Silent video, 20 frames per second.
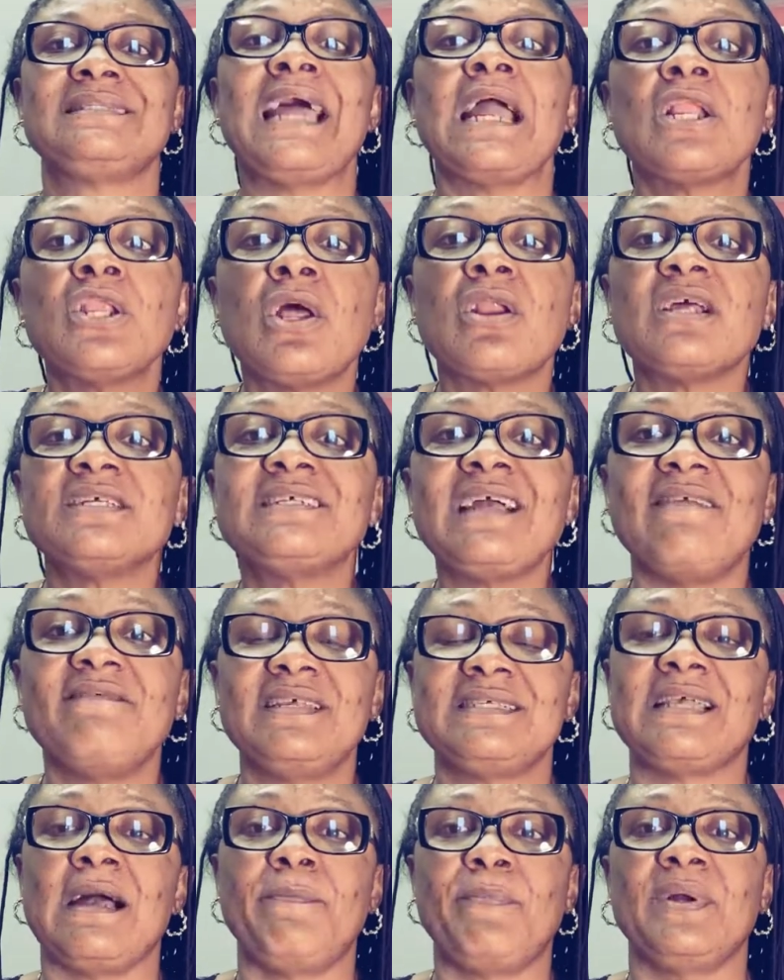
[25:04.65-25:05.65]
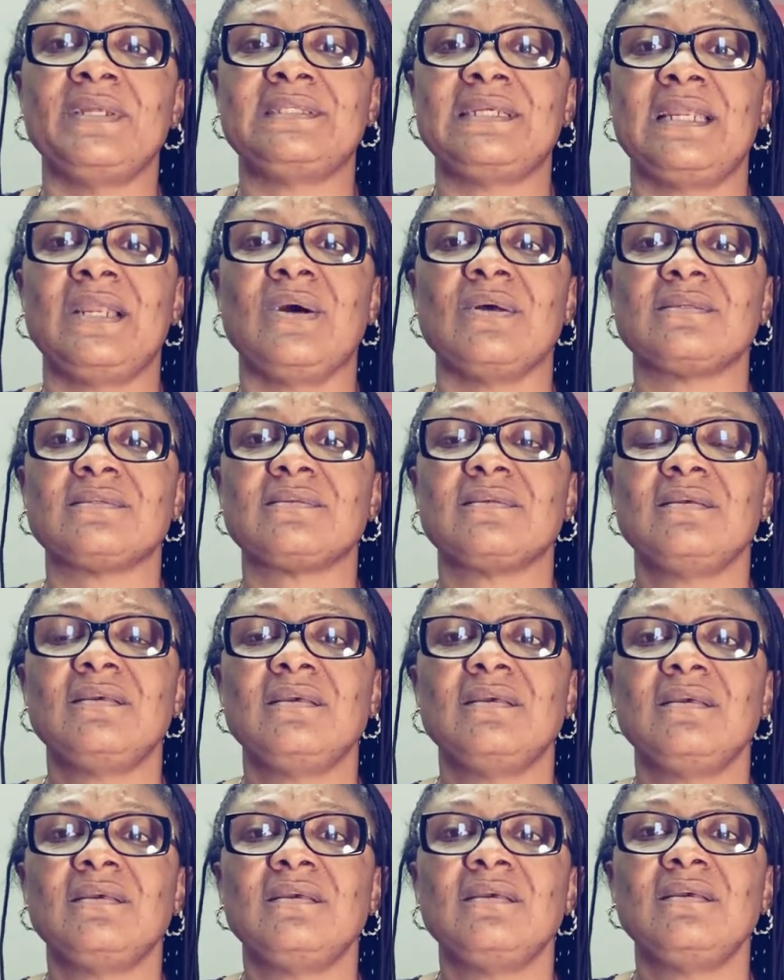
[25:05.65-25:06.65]
Technology have disappointed us.
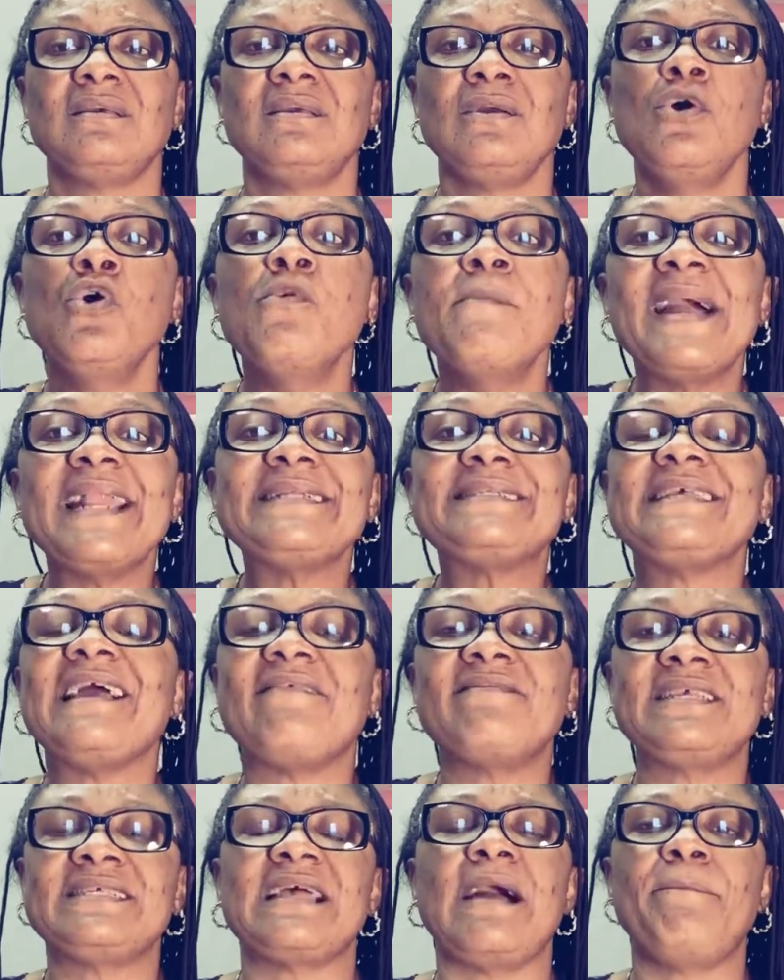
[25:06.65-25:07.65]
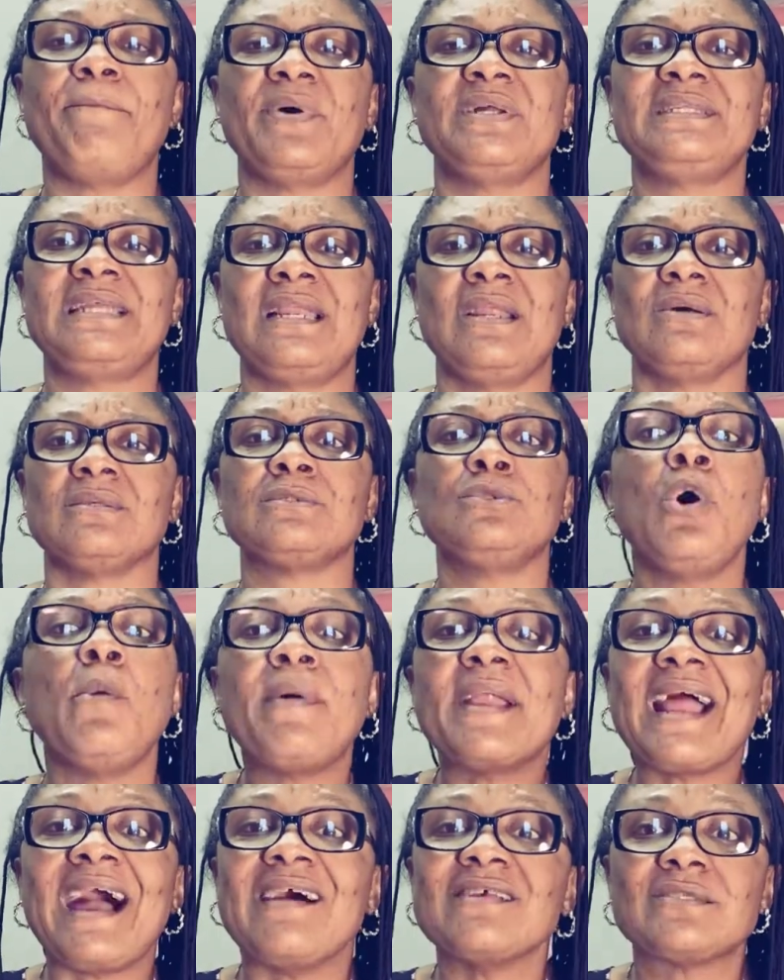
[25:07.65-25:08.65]
Humanity have disappointed us.
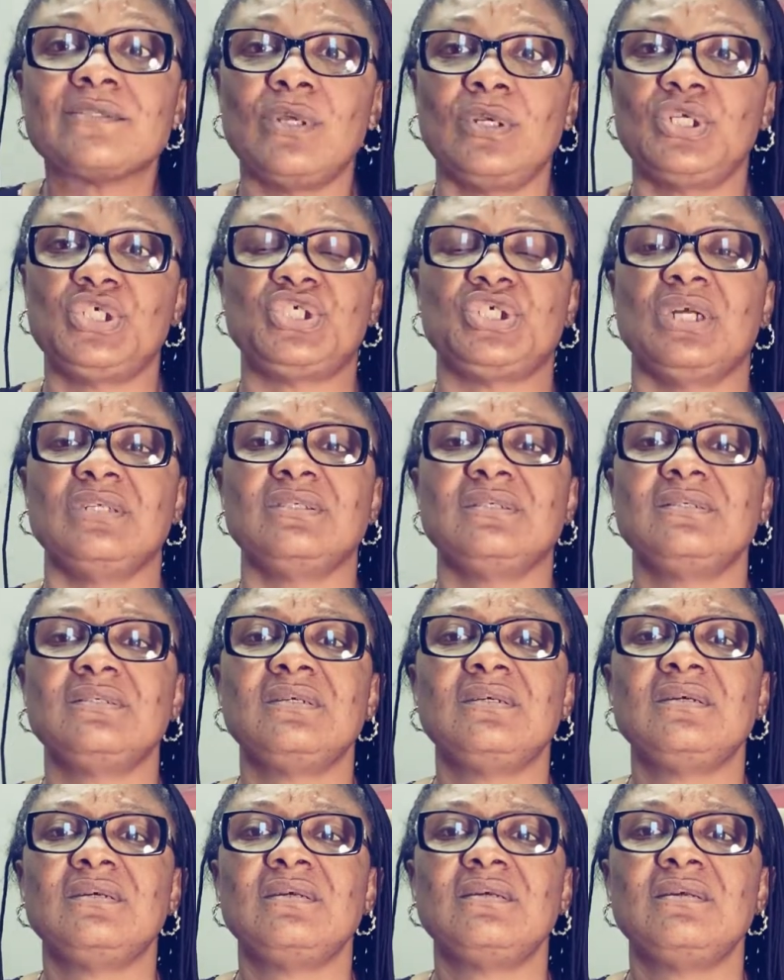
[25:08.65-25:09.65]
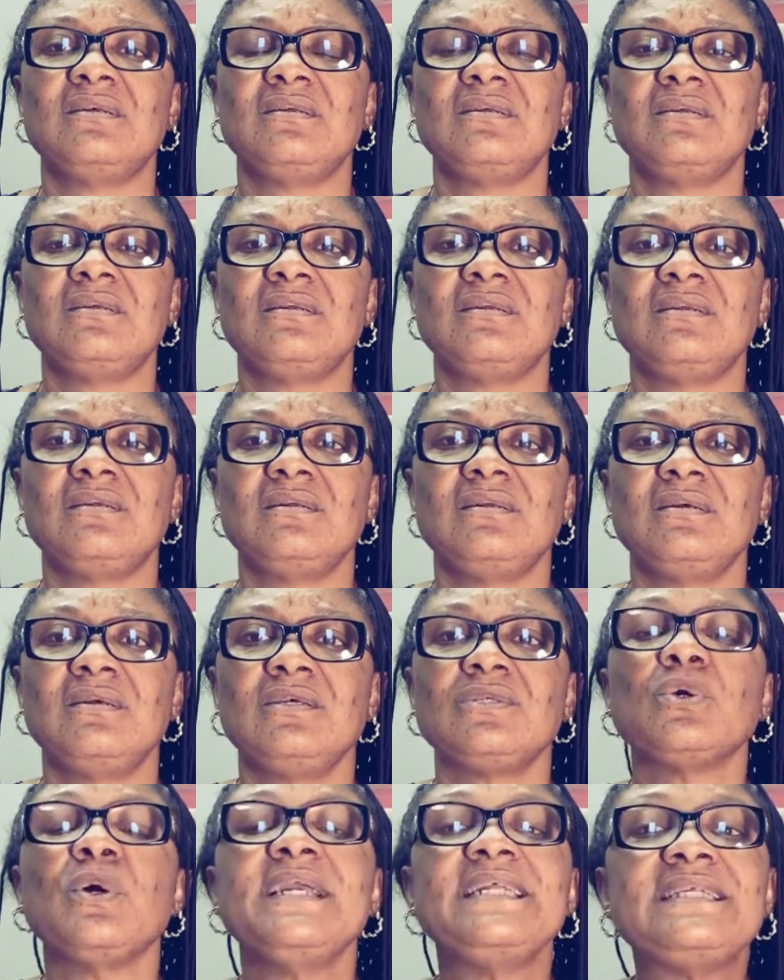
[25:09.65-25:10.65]
Nobody has solution.
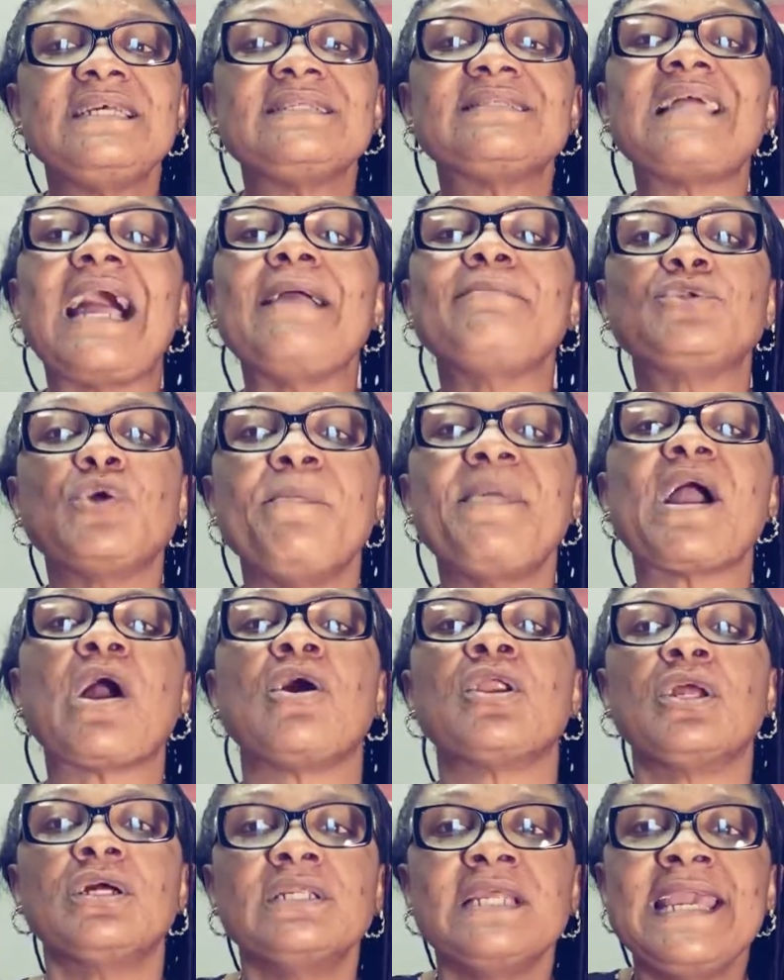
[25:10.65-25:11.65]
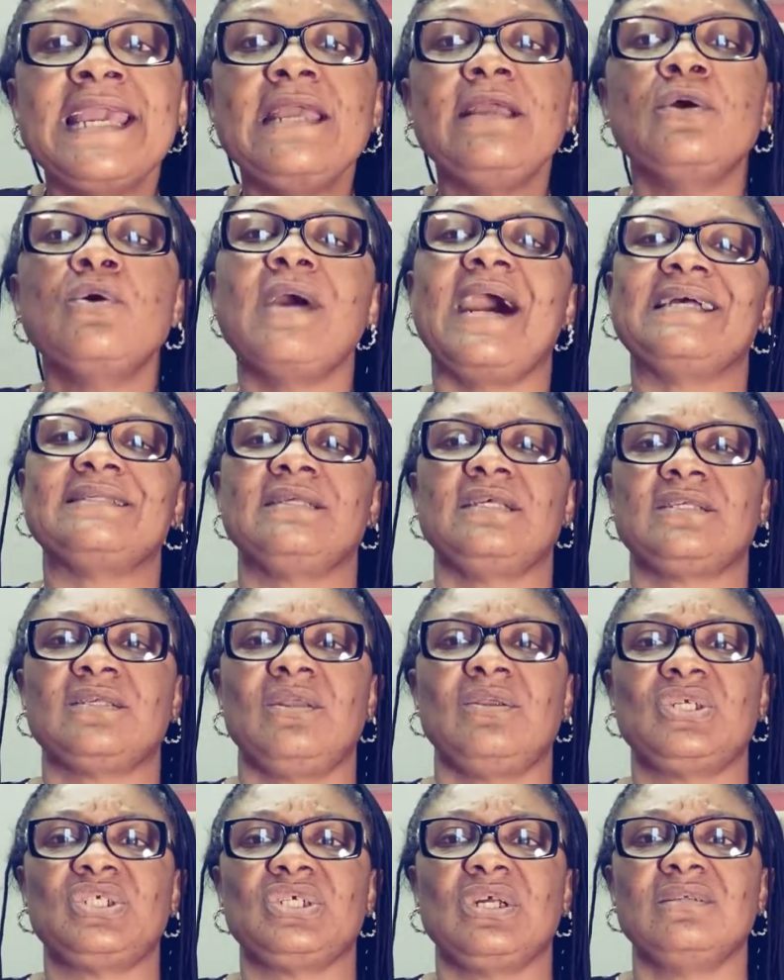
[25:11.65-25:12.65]
So it is time to beckon on him who has the
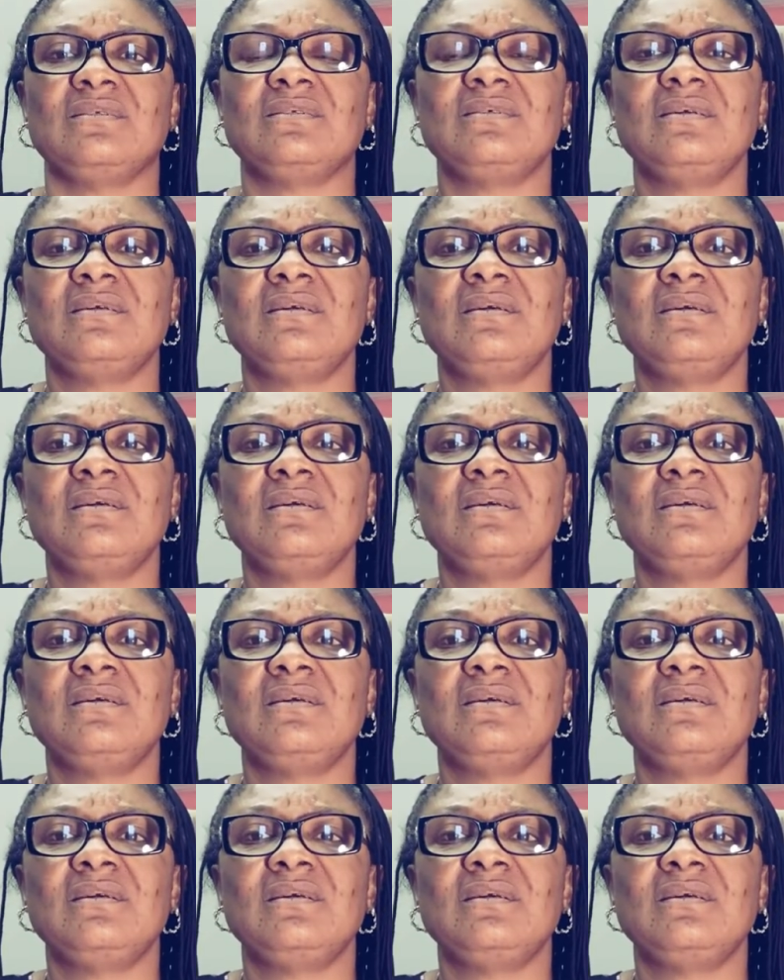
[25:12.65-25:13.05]
solution.